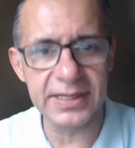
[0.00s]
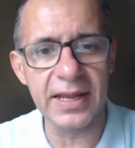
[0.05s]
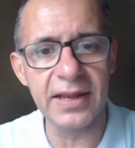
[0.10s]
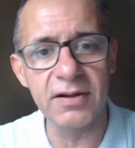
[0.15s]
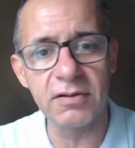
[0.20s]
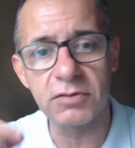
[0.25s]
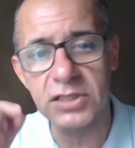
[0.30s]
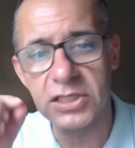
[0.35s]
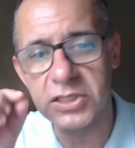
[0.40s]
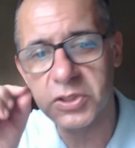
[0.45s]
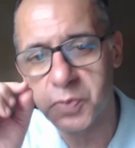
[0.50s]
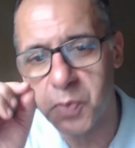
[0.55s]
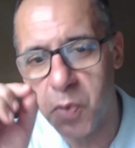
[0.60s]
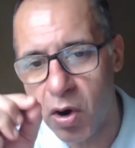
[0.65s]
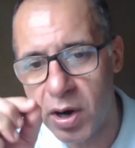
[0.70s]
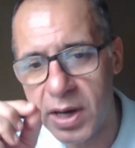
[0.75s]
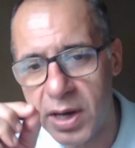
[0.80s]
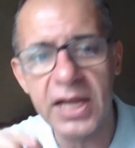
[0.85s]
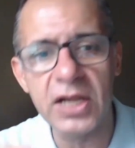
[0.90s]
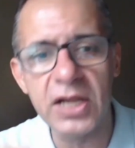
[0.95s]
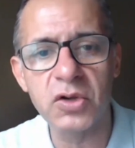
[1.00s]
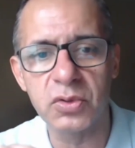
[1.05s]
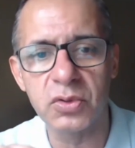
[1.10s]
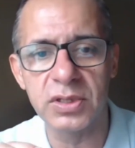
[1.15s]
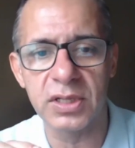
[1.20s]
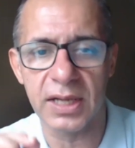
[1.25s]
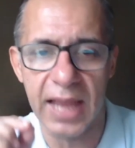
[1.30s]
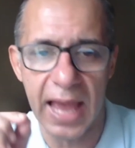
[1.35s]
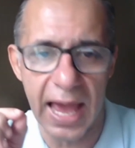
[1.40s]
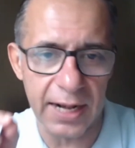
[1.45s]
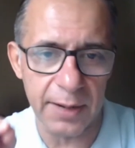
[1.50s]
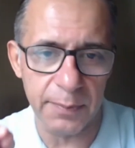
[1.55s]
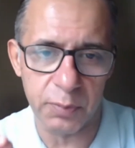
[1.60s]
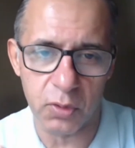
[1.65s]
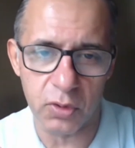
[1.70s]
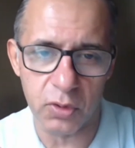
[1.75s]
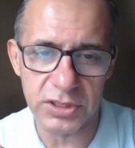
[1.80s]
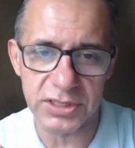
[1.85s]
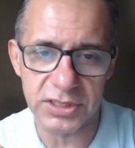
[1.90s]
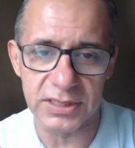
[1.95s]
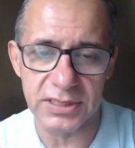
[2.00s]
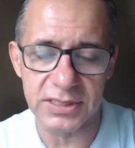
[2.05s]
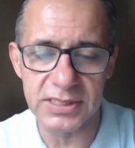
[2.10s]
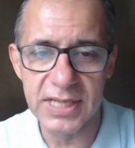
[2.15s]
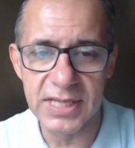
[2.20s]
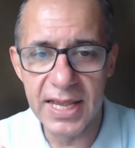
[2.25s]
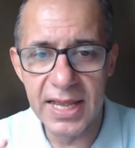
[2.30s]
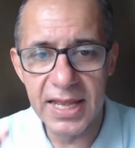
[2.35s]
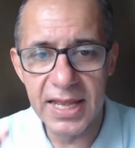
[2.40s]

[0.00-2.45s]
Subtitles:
in responding to the Gallup questions,